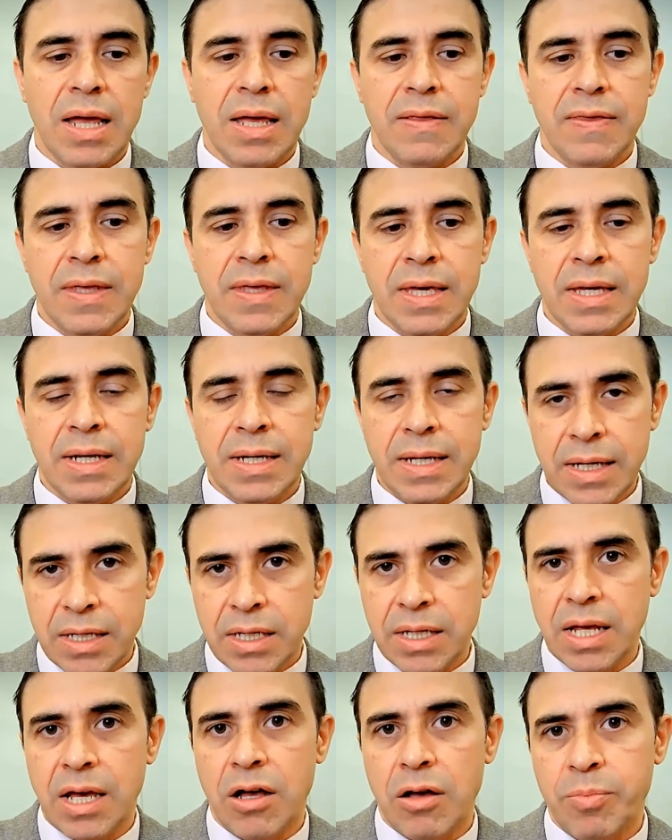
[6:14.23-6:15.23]
and then it
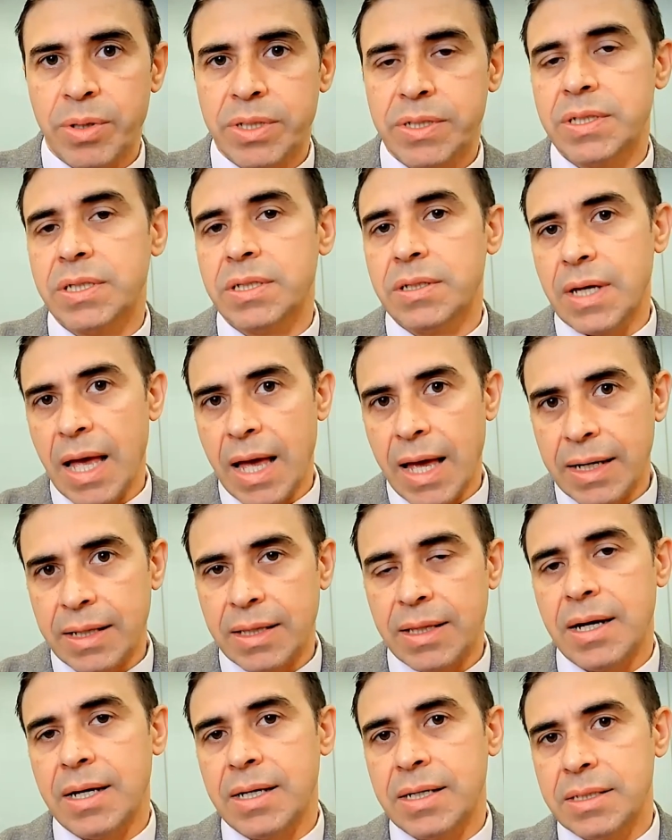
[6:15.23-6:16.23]
could help us to
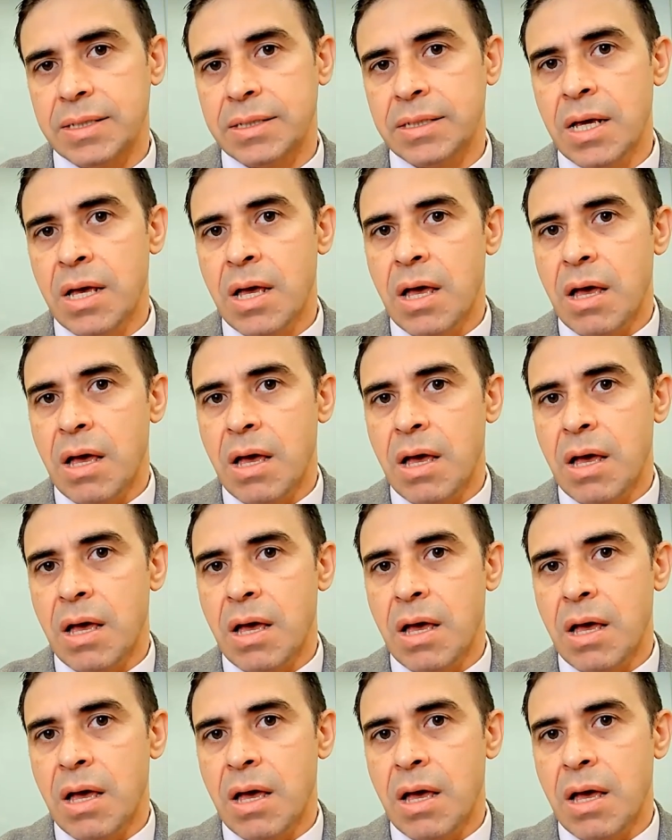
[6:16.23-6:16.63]
analyze